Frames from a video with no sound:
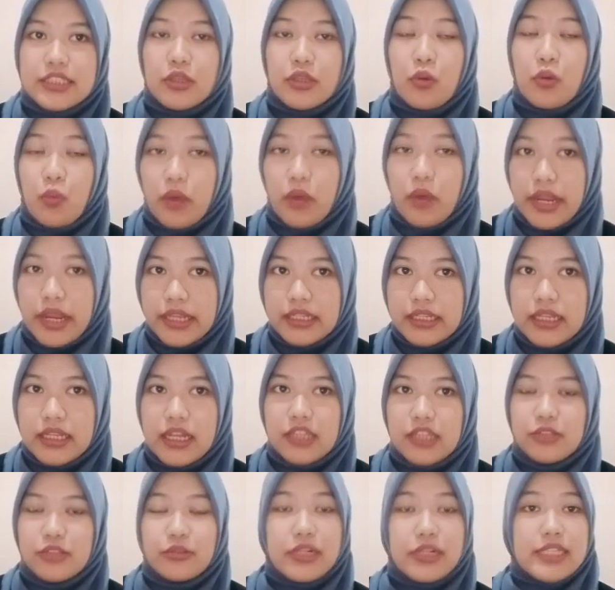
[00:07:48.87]
is a way
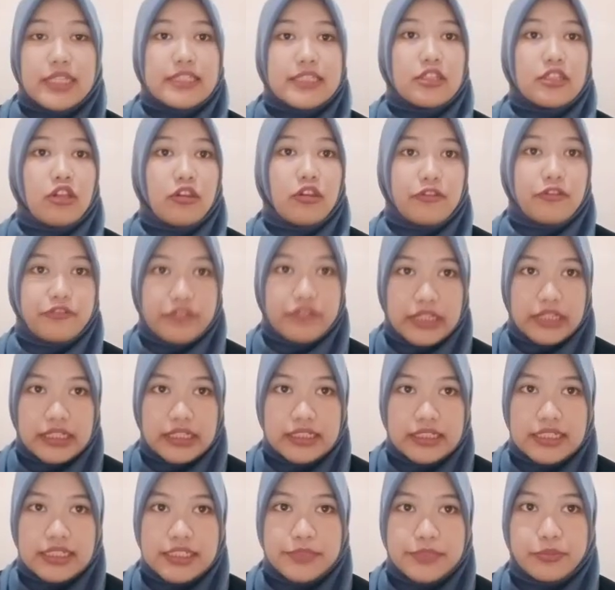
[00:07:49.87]
to
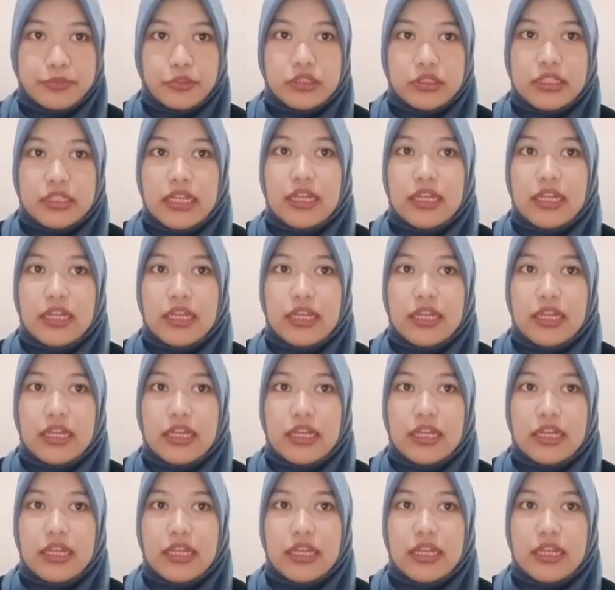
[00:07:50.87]
resolving disputes